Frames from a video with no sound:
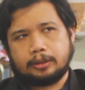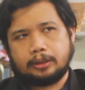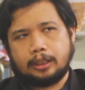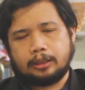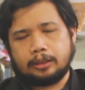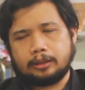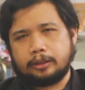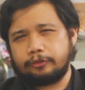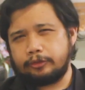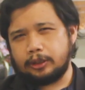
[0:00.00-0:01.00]
taking
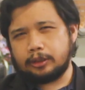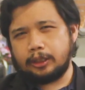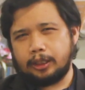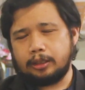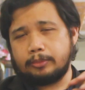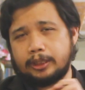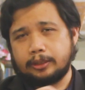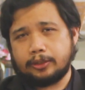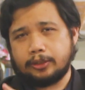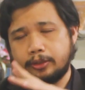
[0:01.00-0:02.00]
different
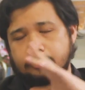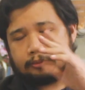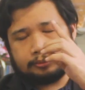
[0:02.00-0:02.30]
elements